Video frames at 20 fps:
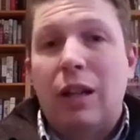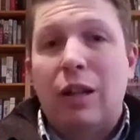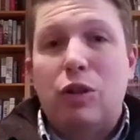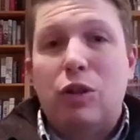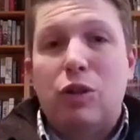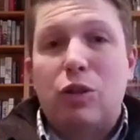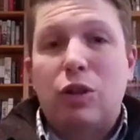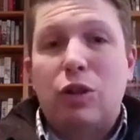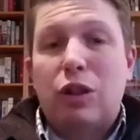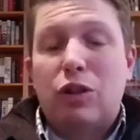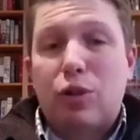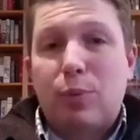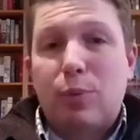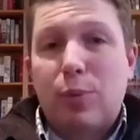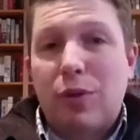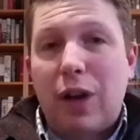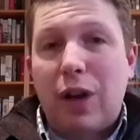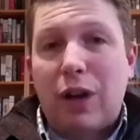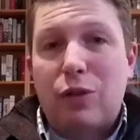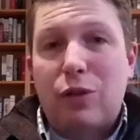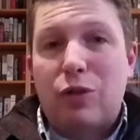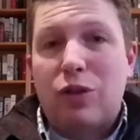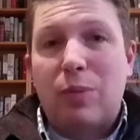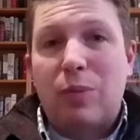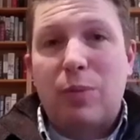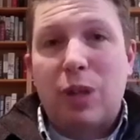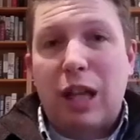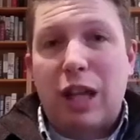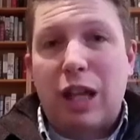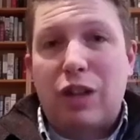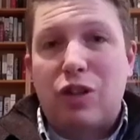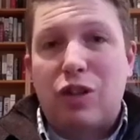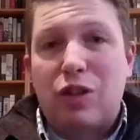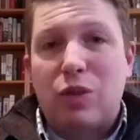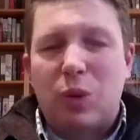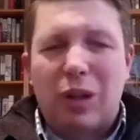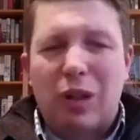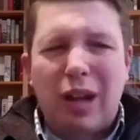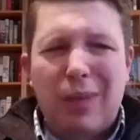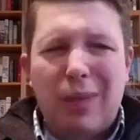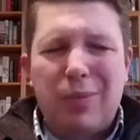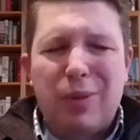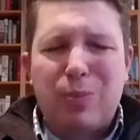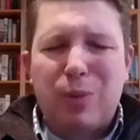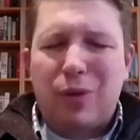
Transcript: Usually a supervisor's communications would not be